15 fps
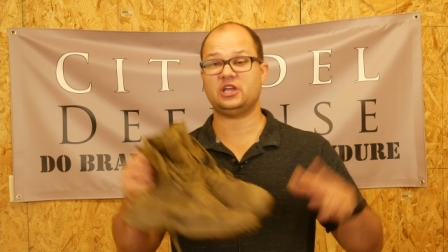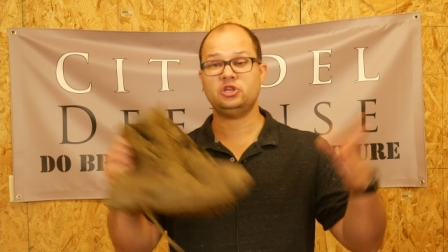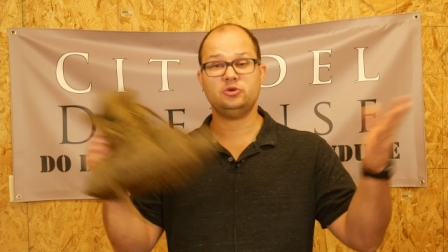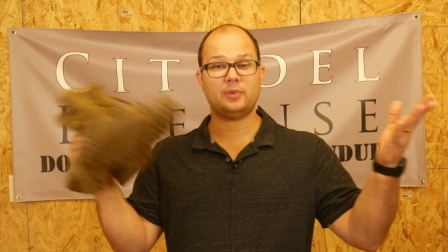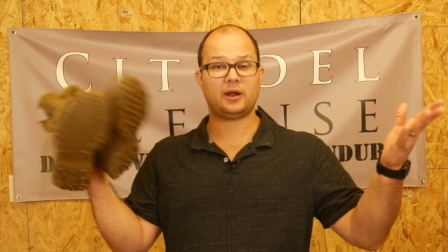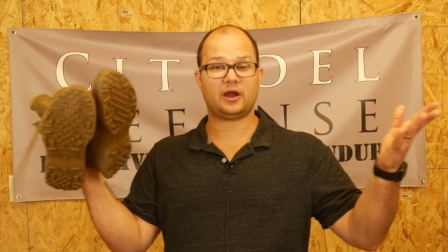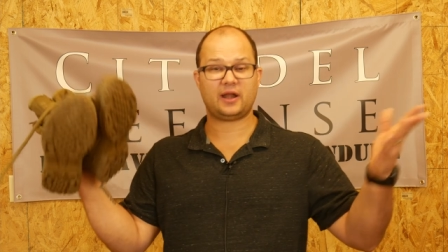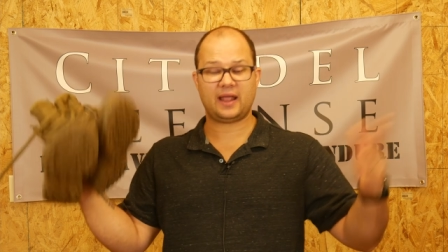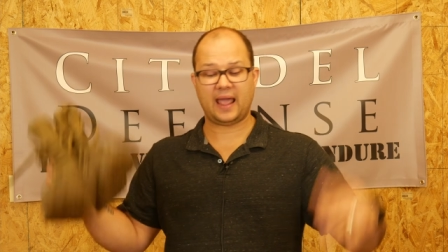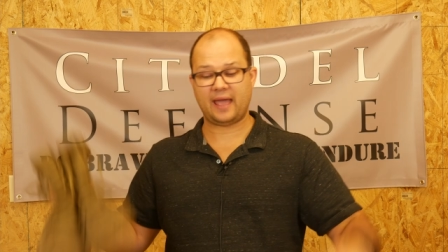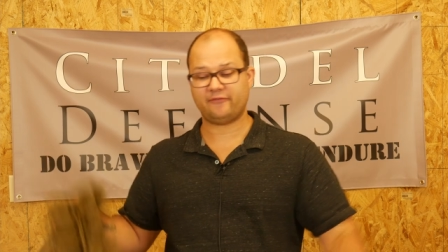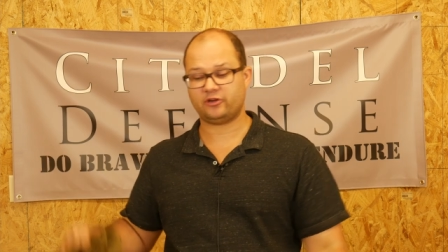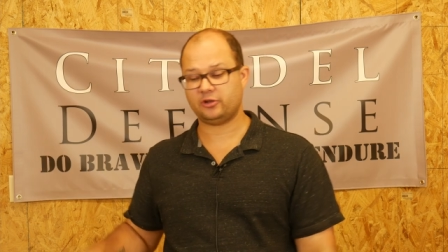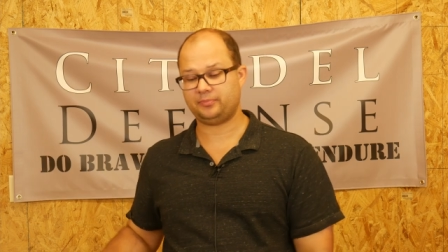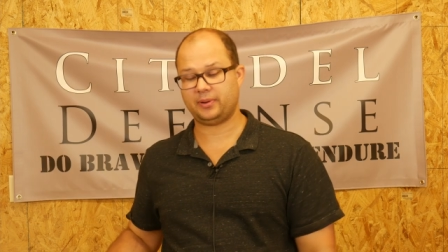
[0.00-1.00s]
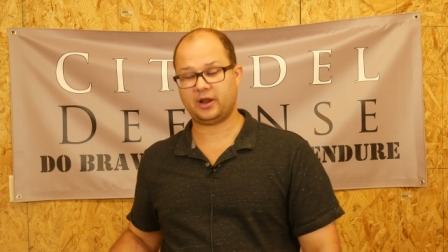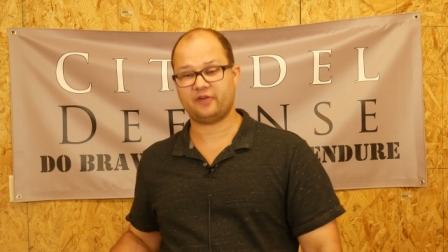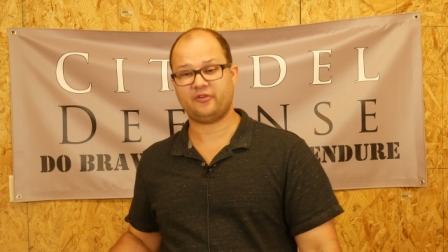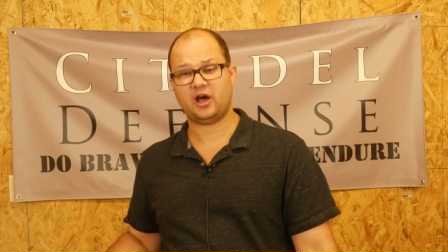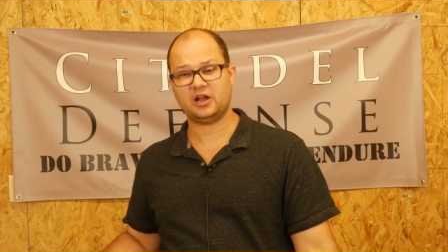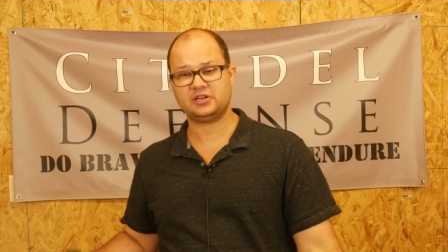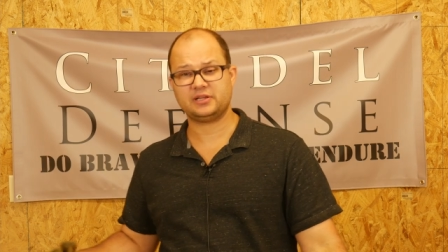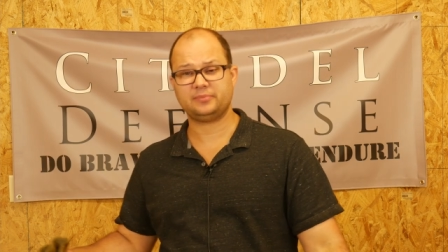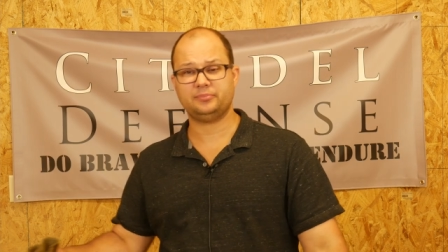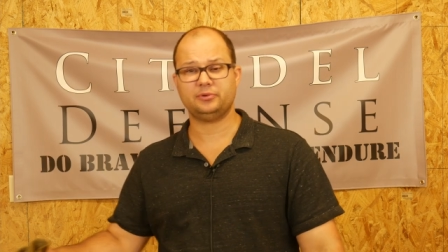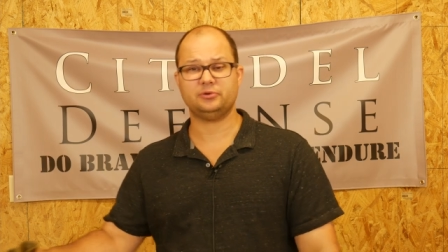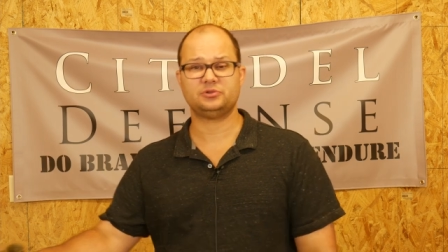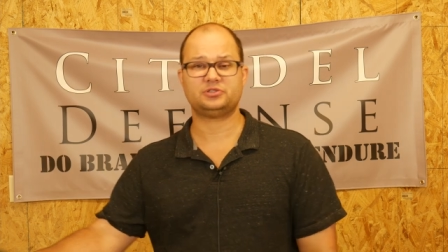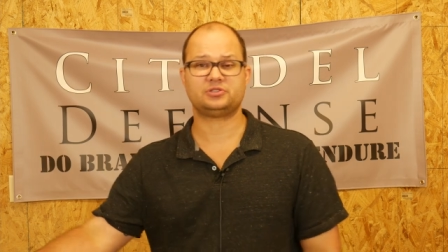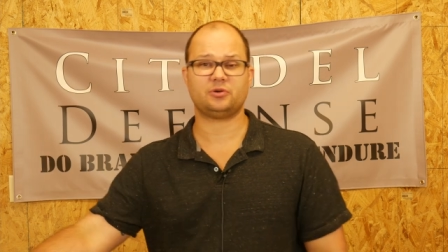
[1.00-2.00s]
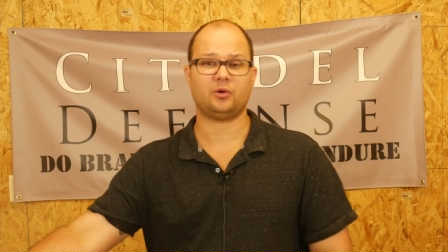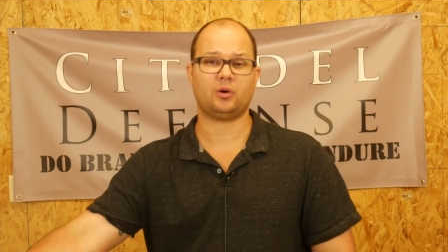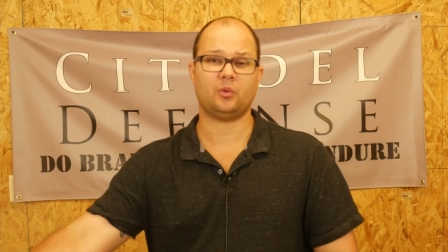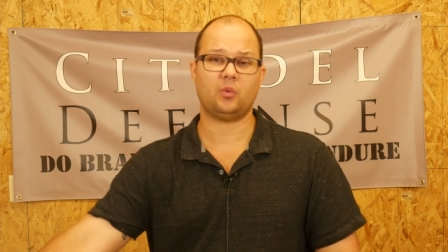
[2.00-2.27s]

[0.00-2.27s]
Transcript: And you might already have a good pair of hunting boots or